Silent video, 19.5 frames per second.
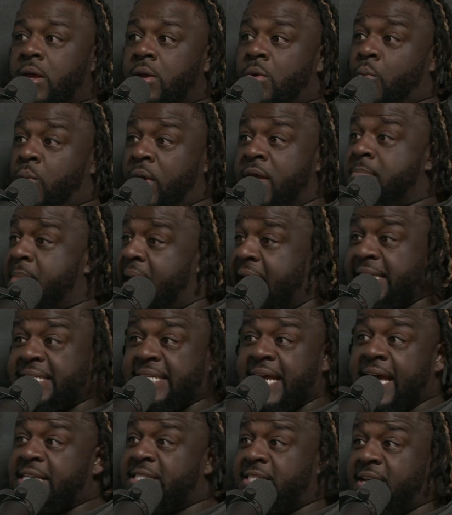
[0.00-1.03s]
we may
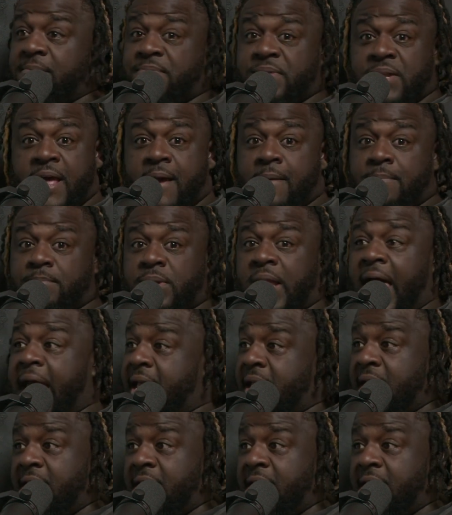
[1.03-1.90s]
say something that like